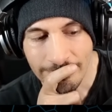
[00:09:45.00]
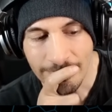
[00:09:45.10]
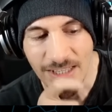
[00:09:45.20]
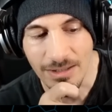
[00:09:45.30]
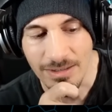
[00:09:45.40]

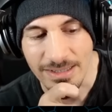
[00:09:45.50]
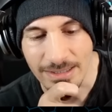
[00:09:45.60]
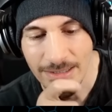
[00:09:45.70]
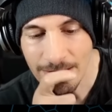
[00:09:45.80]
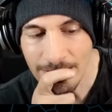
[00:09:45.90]
There
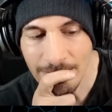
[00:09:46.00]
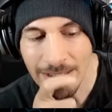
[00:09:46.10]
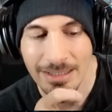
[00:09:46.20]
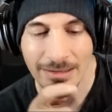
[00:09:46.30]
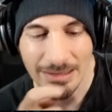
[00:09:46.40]
is,
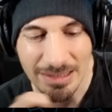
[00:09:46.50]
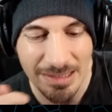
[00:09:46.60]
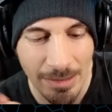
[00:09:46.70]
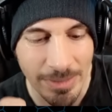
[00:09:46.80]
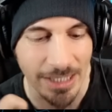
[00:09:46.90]
well, there are
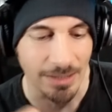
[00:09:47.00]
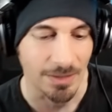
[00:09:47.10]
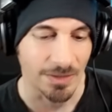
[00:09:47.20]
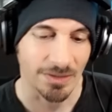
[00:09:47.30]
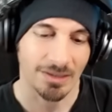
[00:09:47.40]
some
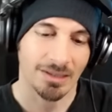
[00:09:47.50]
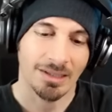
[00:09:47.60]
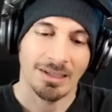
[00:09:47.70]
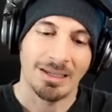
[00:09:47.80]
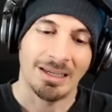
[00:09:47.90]
heals.
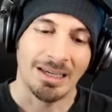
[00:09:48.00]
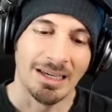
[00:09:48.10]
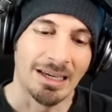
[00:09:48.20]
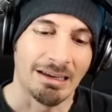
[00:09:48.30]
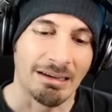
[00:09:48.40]

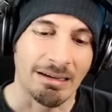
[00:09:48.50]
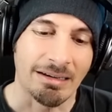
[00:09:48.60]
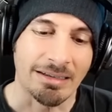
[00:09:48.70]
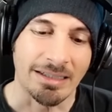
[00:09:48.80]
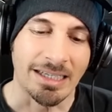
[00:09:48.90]

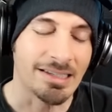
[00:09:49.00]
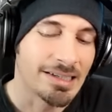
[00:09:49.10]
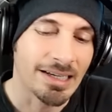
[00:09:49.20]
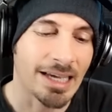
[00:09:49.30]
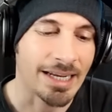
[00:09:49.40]
He's going to get